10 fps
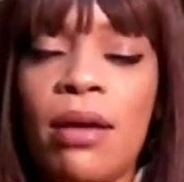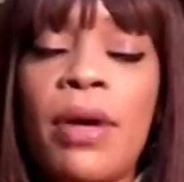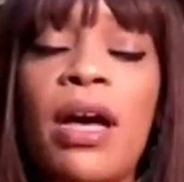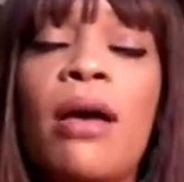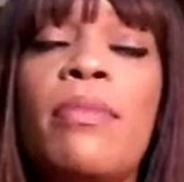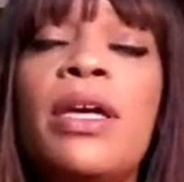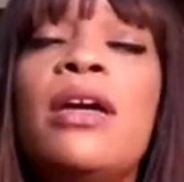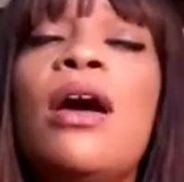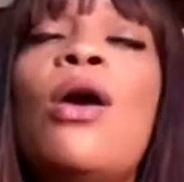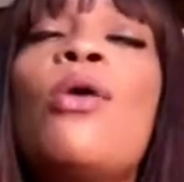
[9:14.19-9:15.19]
I'm
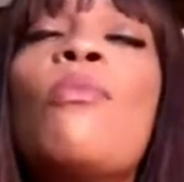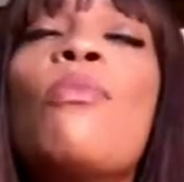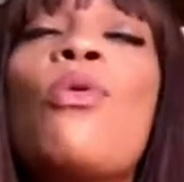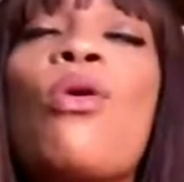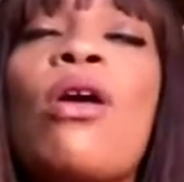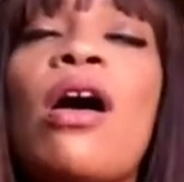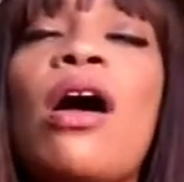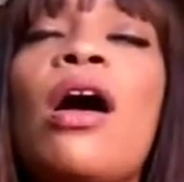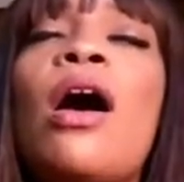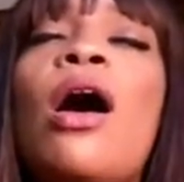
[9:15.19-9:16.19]
becoming more
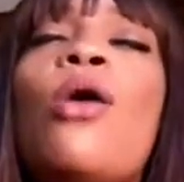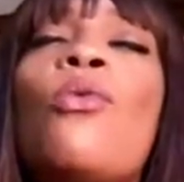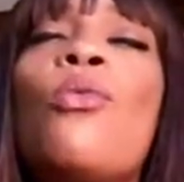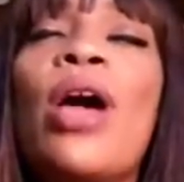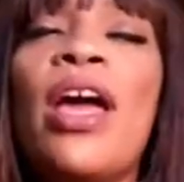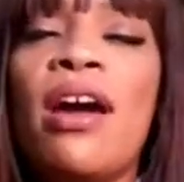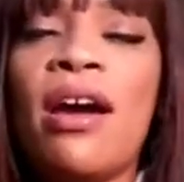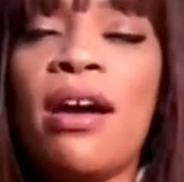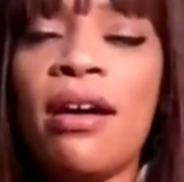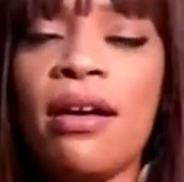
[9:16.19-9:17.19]

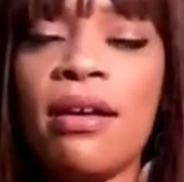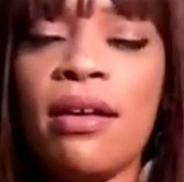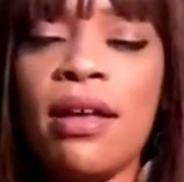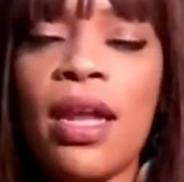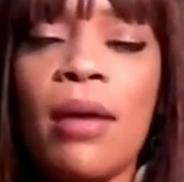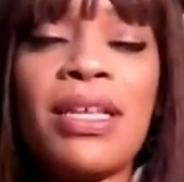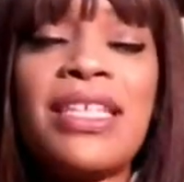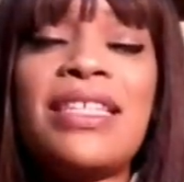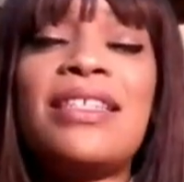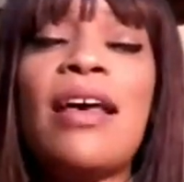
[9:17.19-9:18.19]
aware. And I'm
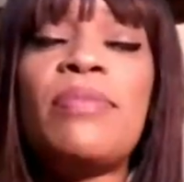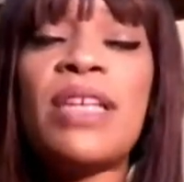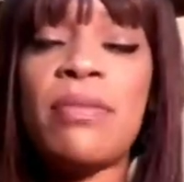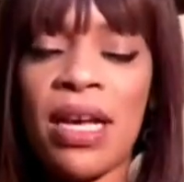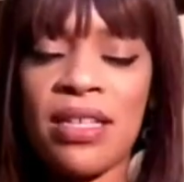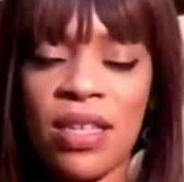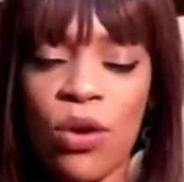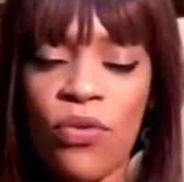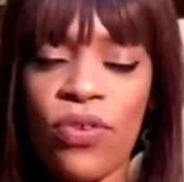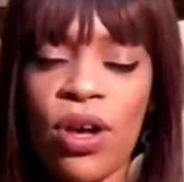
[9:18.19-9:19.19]
accepting
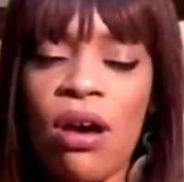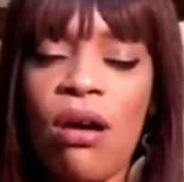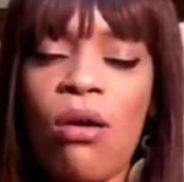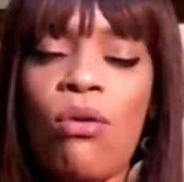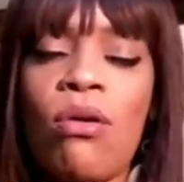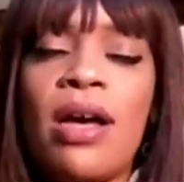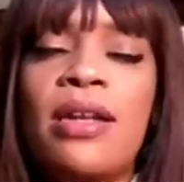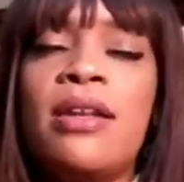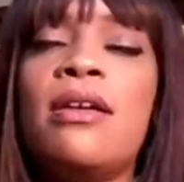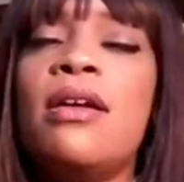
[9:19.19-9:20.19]
myself
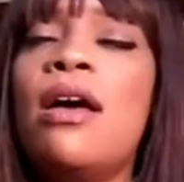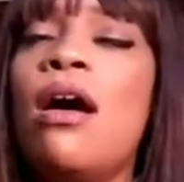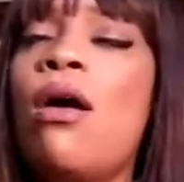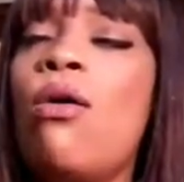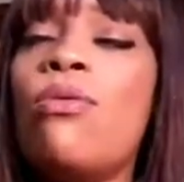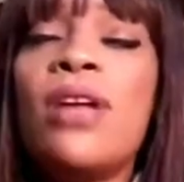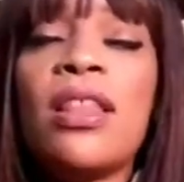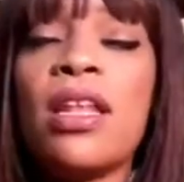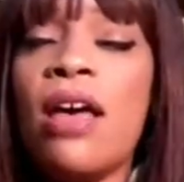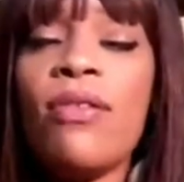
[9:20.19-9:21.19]
on a whole
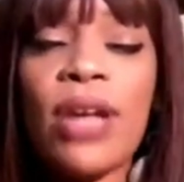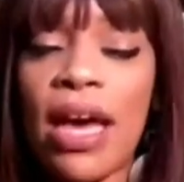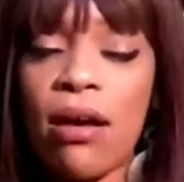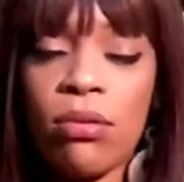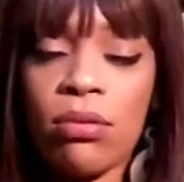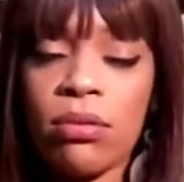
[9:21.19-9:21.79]
nother level now.